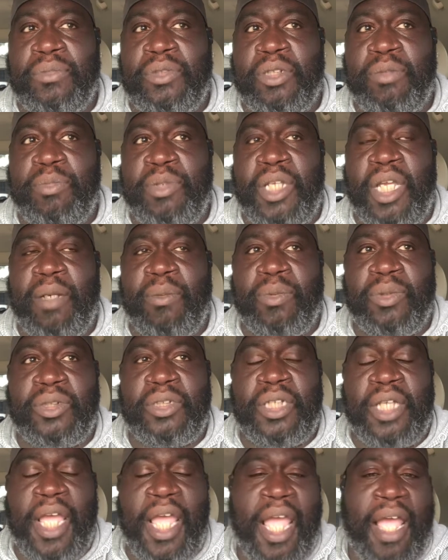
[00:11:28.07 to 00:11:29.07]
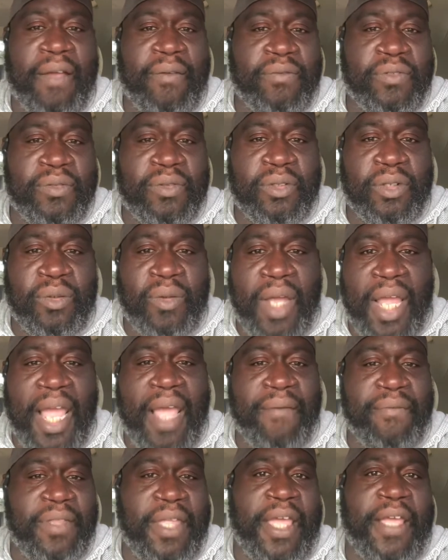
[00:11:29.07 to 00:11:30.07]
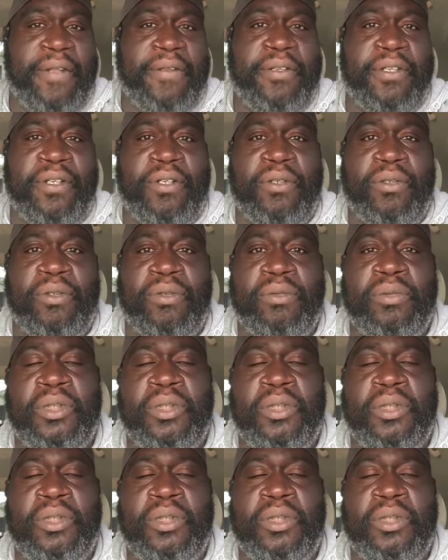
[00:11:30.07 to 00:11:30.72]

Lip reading: be able to have, you know, have that, you know.